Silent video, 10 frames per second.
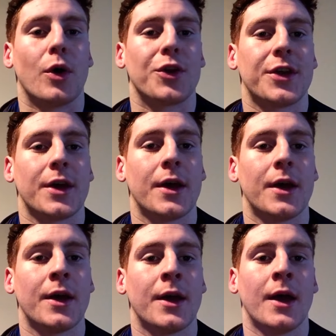But
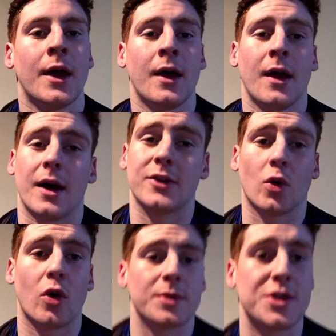I
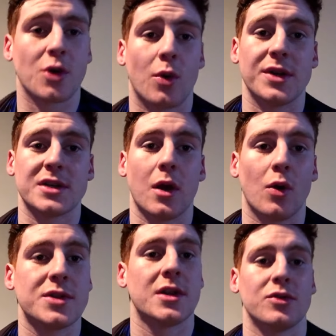don't want to be showing you
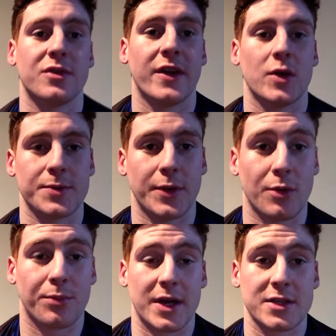loads and loads of videos of me
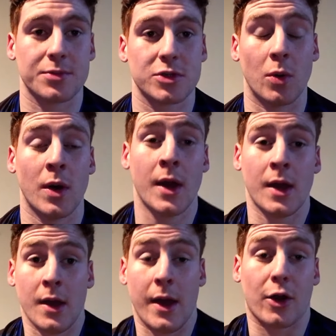doing press-ups, so
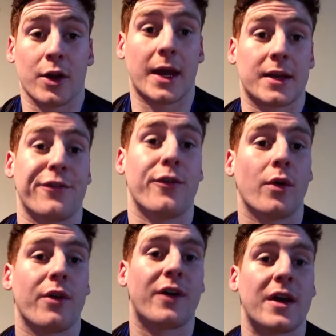I'm going to get to
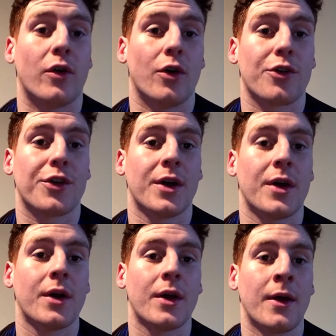four or five hundred
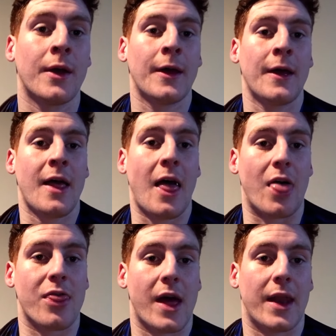
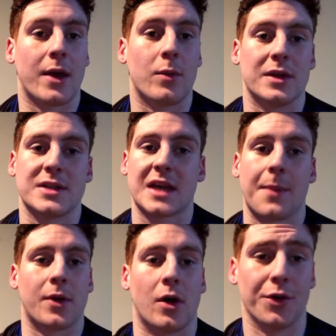and then I will
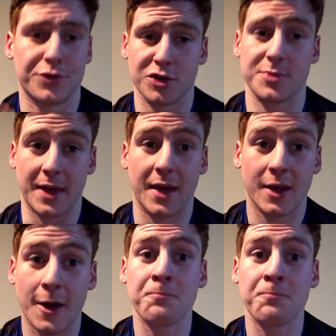skip it on, trust me.